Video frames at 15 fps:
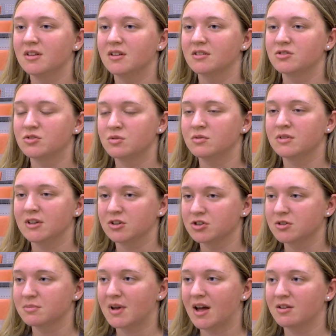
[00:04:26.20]
the Student
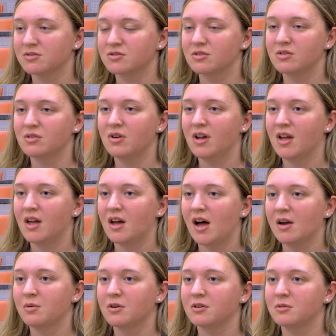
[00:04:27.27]
Leadership Council,
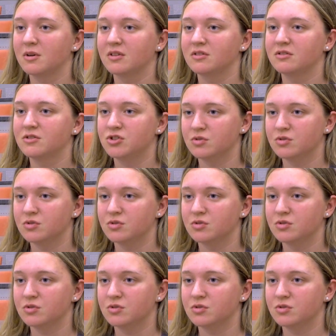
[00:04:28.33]
I work with